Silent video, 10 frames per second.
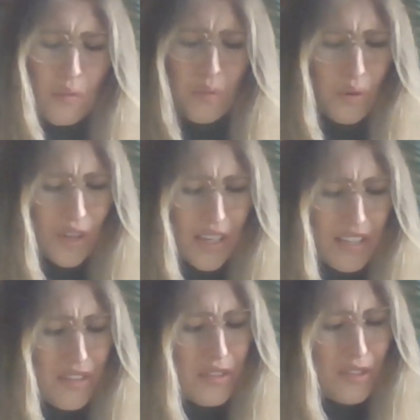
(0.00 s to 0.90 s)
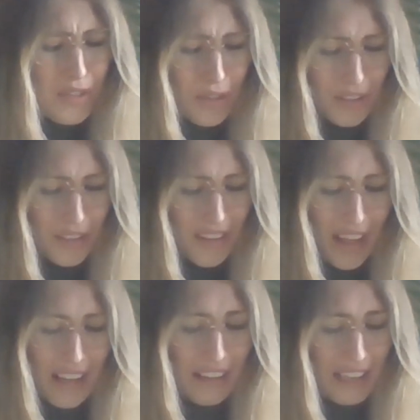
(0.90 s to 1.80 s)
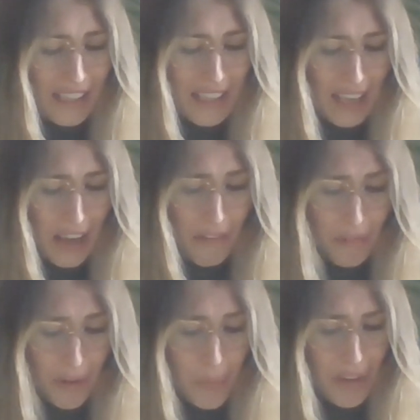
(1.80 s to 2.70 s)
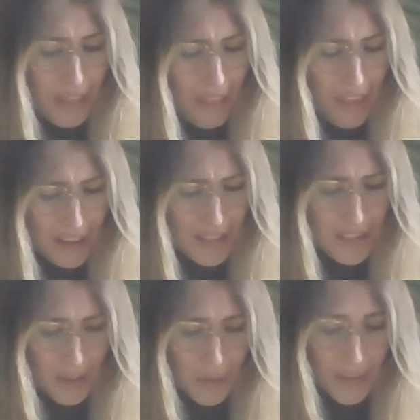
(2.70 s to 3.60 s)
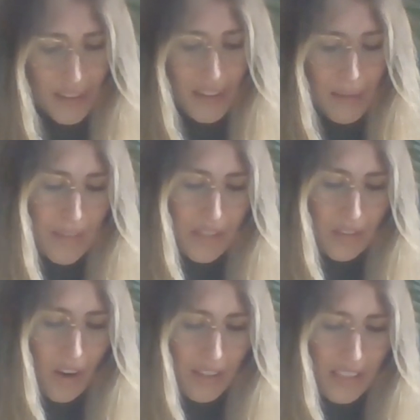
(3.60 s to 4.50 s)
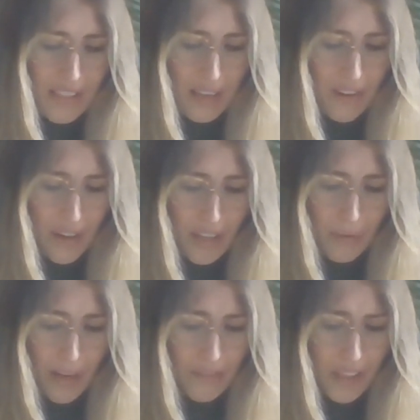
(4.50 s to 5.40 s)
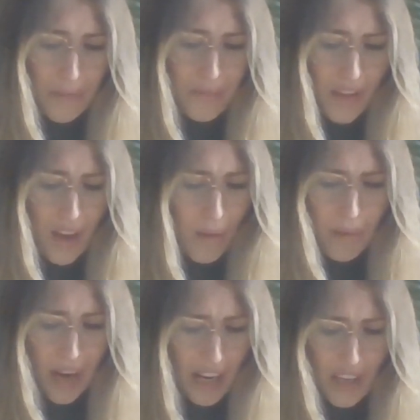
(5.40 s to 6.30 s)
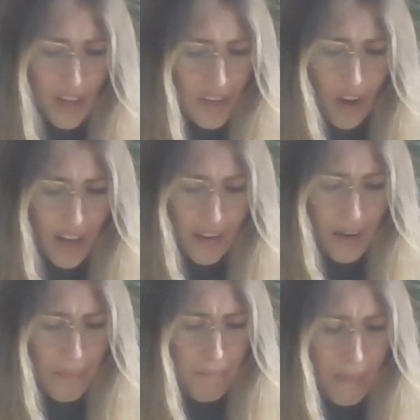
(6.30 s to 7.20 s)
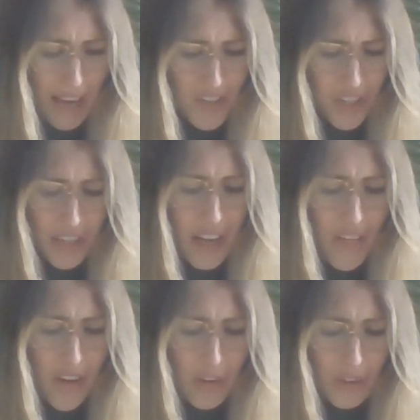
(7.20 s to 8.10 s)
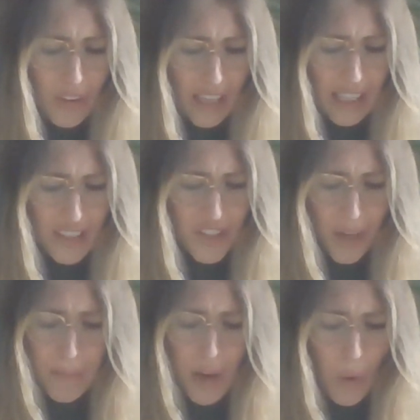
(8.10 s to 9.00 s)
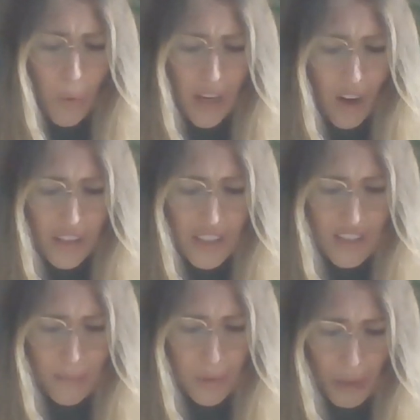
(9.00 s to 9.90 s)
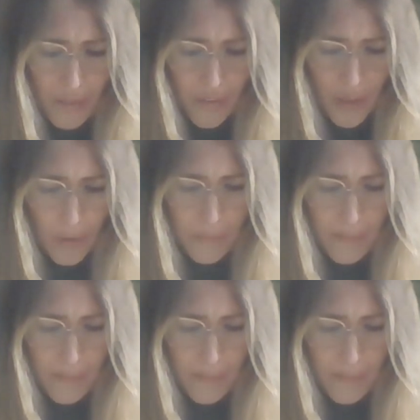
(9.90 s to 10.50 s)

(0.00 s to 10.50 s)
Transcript: Were it certain that Lady Catherine would think so, Mr. Collins said very gravely, but I cannot imagine that her ladyship would at all disapprove of you